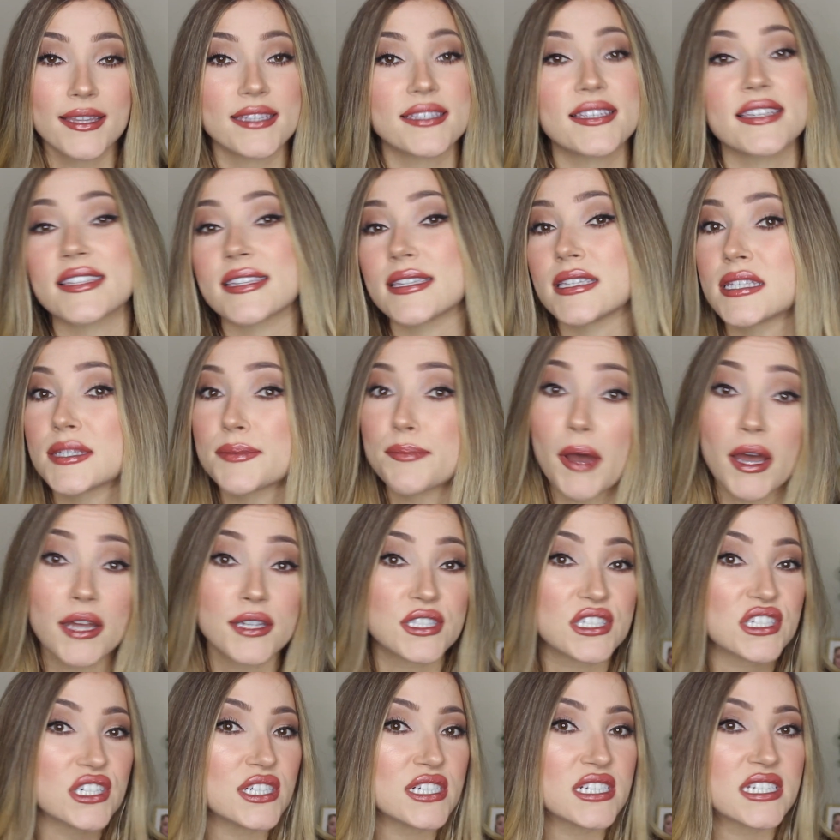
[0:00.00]
This isn't
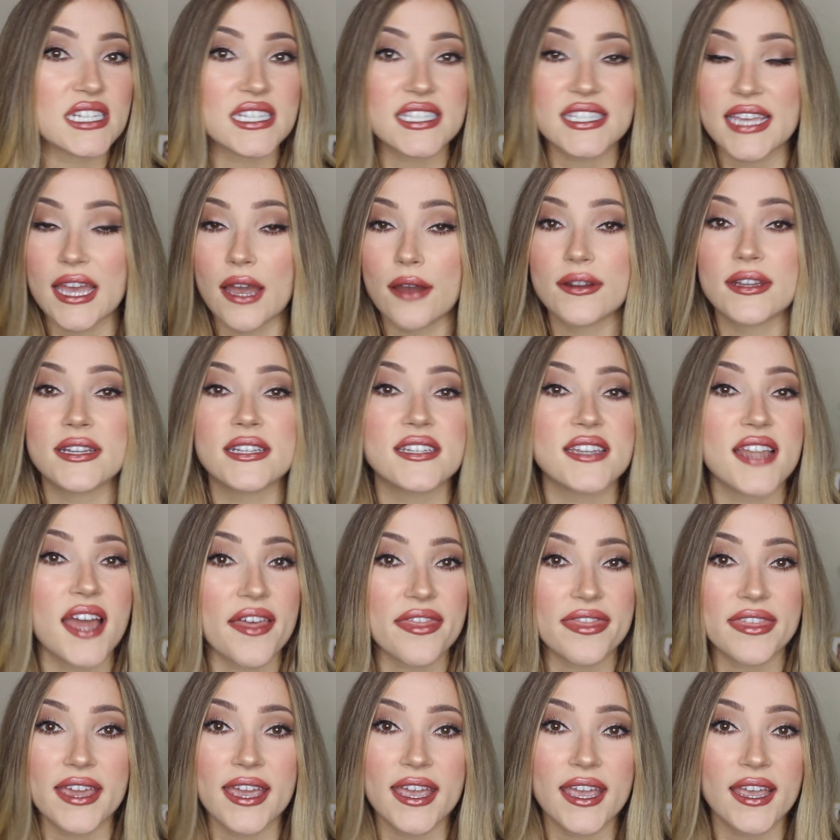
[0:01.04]
sponsored, discounted,
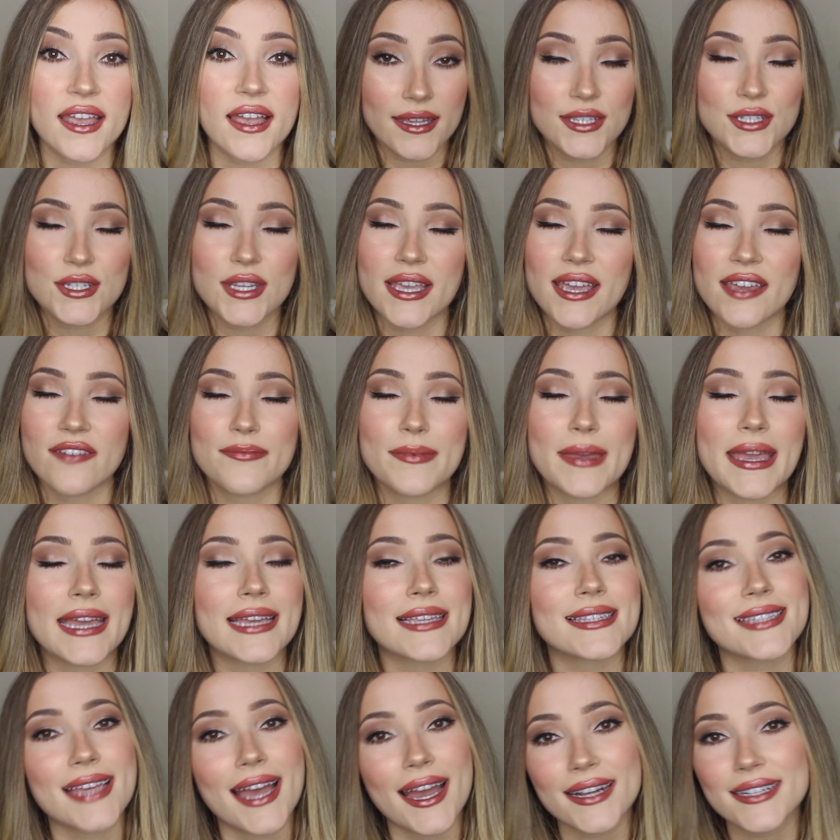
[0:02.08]
nothing. She gave me
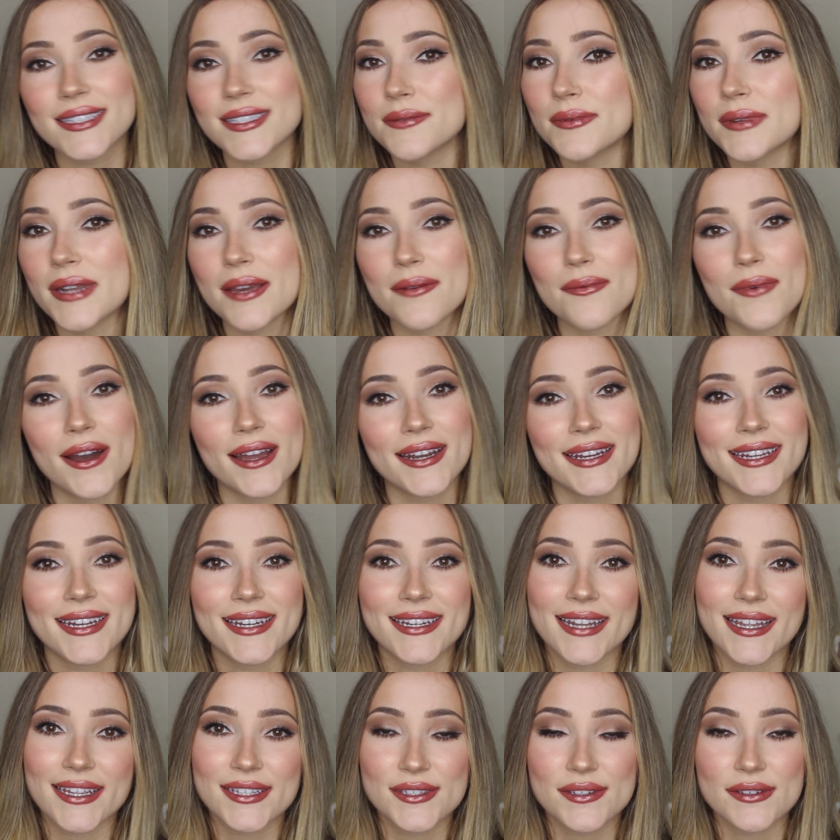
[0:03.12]
exactly what I wanted,
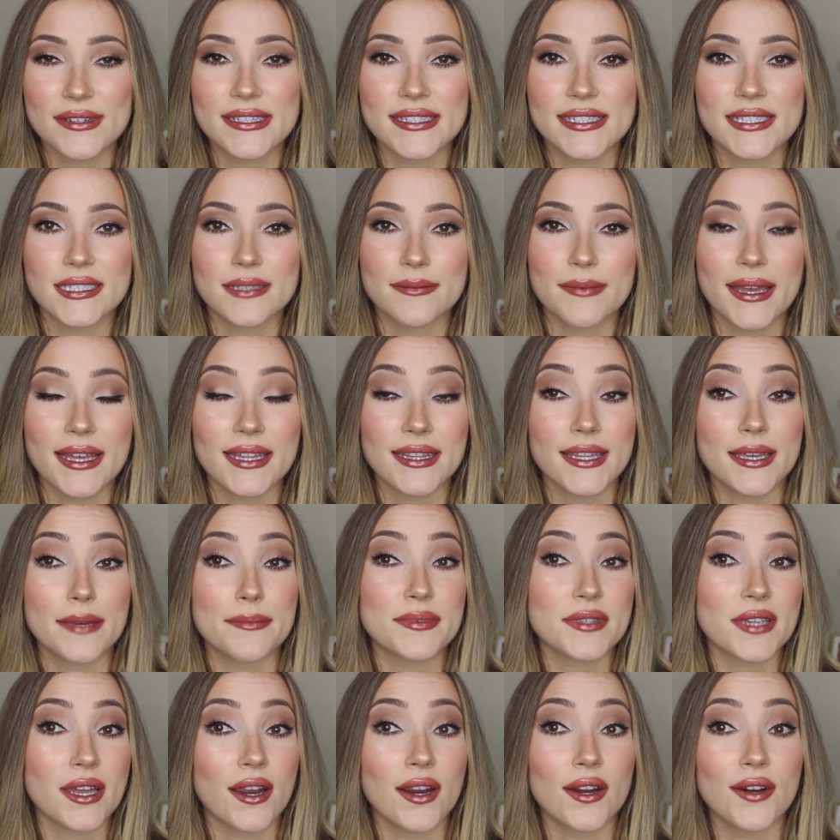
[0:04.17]
and as you can see, my
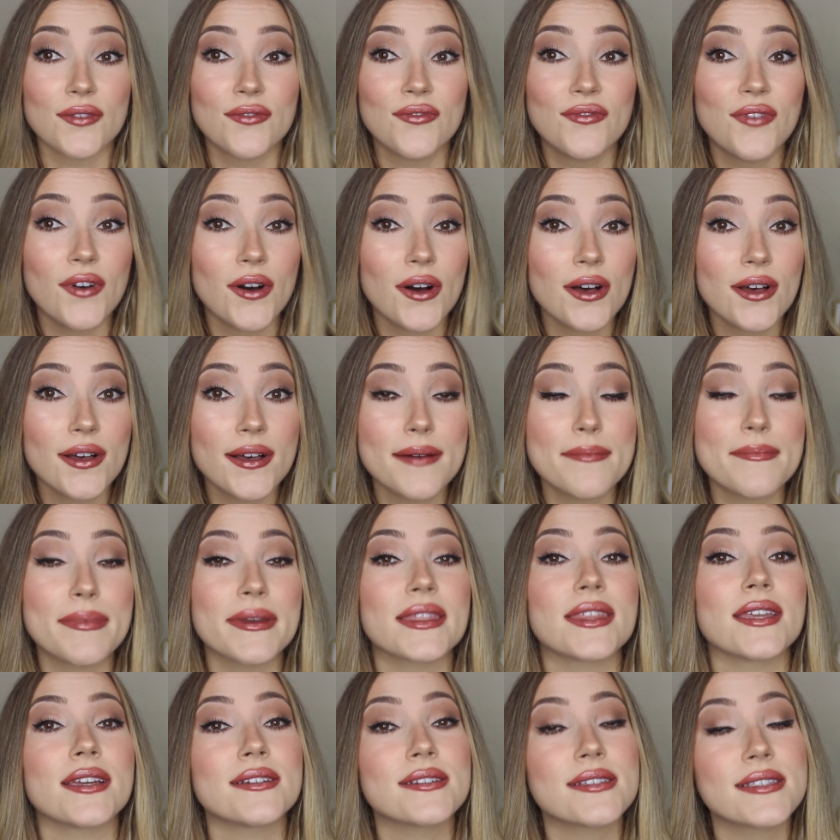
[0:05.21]
lips are full,
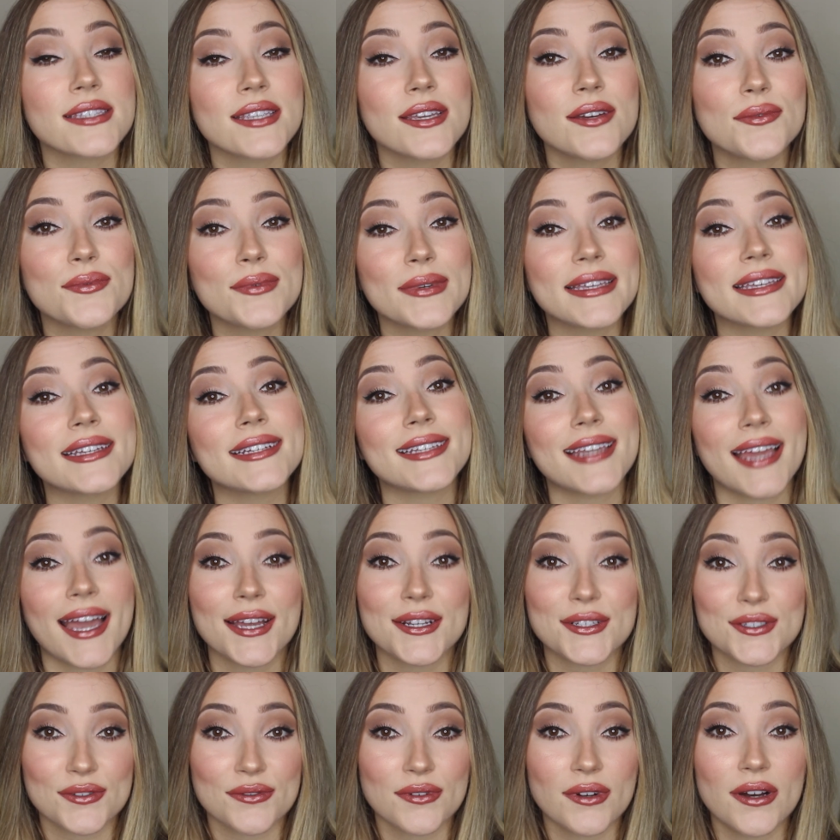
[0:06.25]
but they're still really
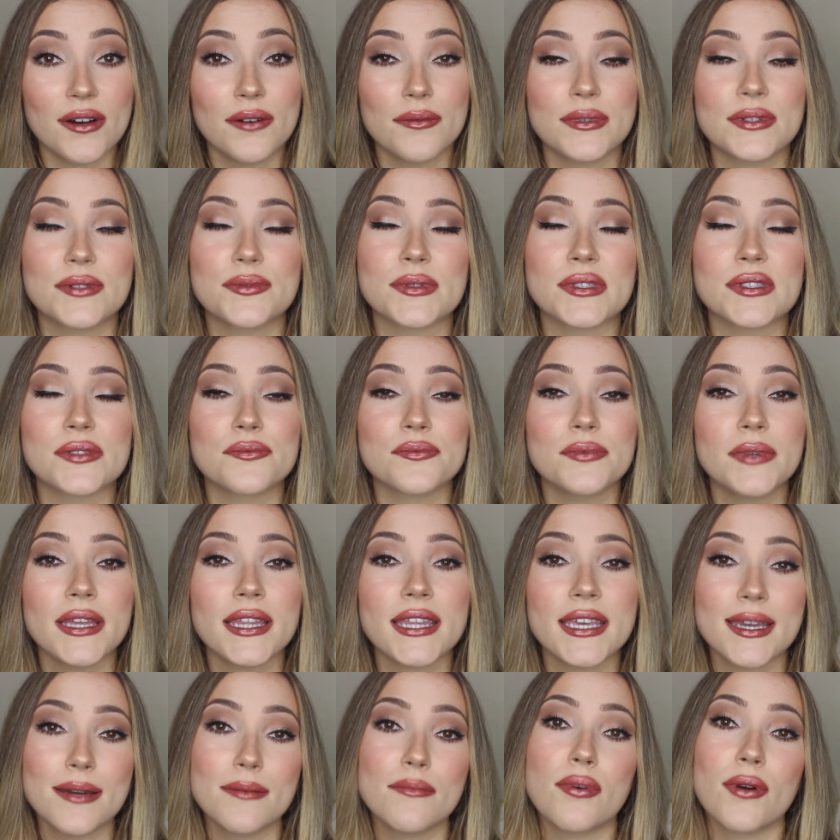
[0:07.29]
natural, which was
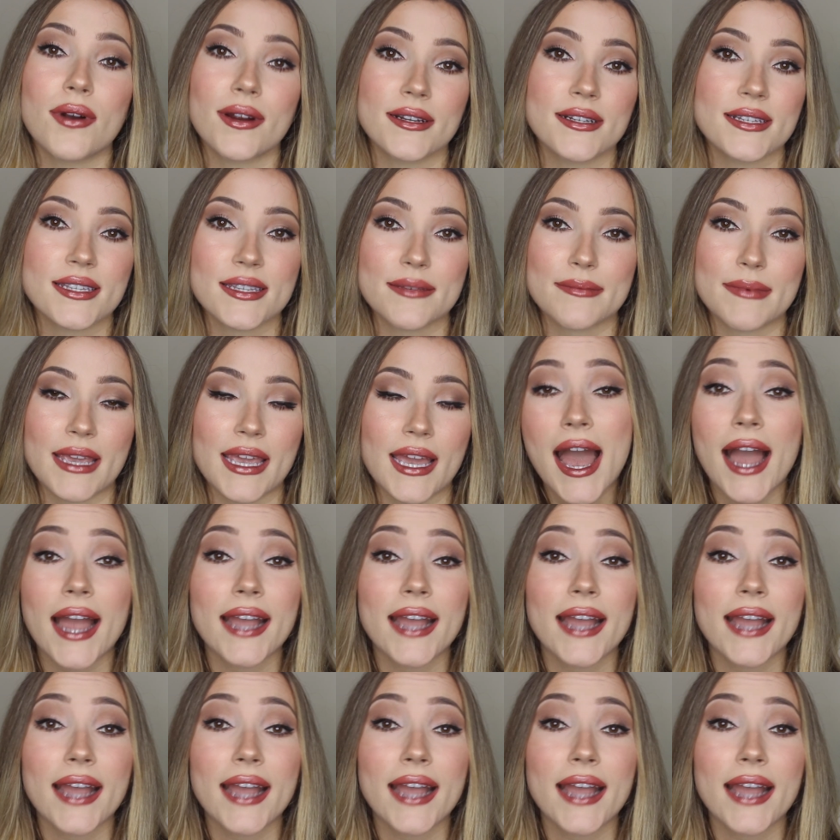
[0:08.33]
really important to me.